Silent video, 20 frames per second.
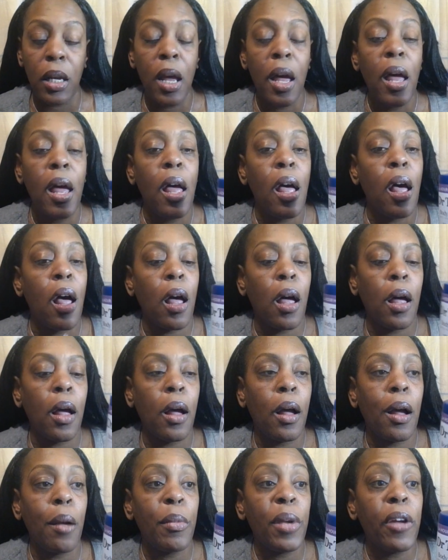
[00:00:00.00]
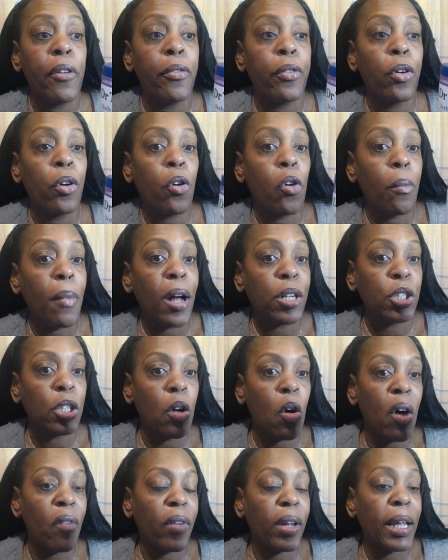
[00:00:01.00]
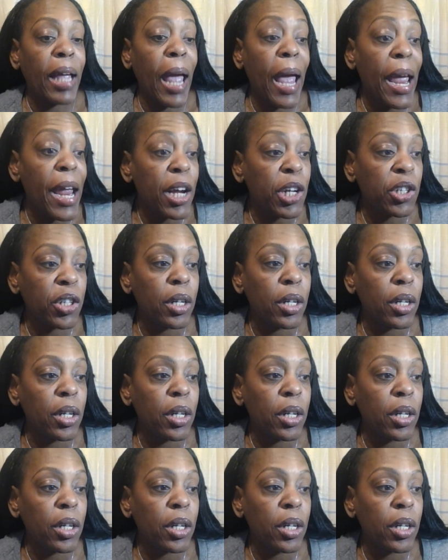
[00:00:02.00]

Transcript: um, if you're about to go on vacation